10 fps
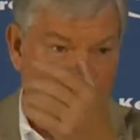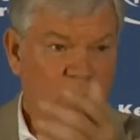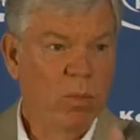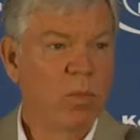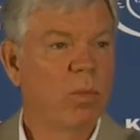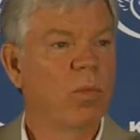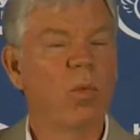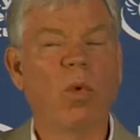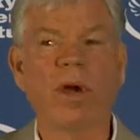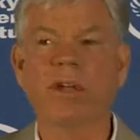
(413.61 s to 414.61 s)
been
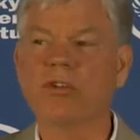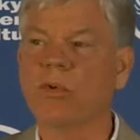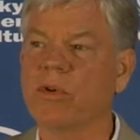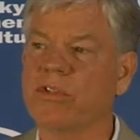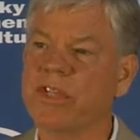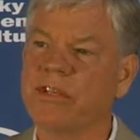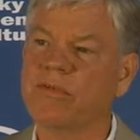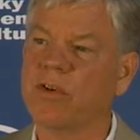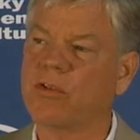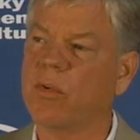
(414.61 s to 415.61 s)
working towards this
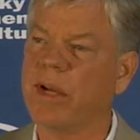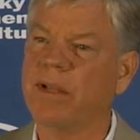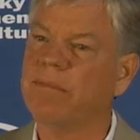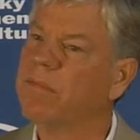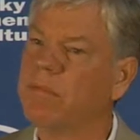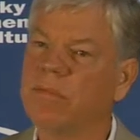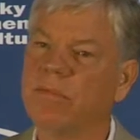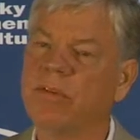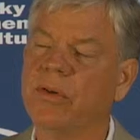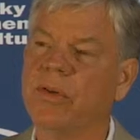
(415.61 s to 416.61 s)
for
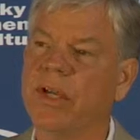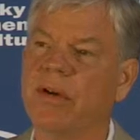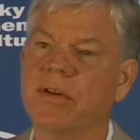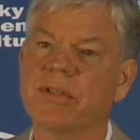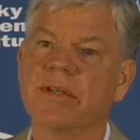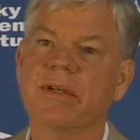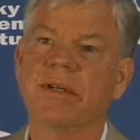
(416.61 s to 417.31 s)
22 years,